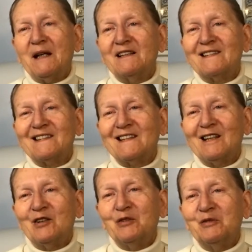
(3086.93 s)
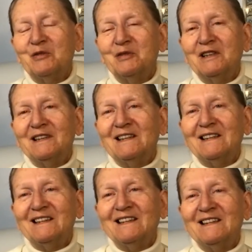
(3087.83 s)
So
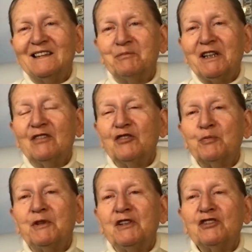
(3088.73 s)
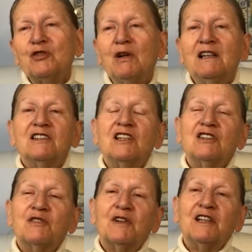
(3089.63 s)
because spirituality
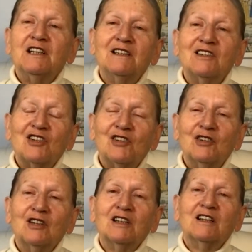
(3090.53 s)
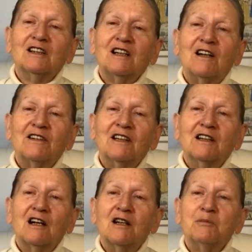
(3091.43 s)
is very internal, I
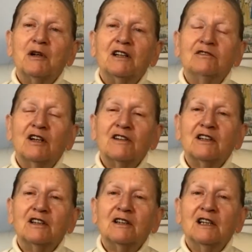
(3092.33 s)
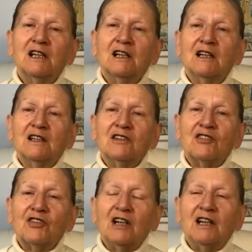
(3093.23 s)
think I might rather
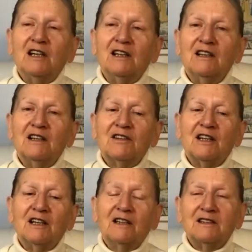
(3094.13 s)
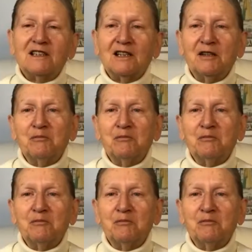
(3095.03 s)
say that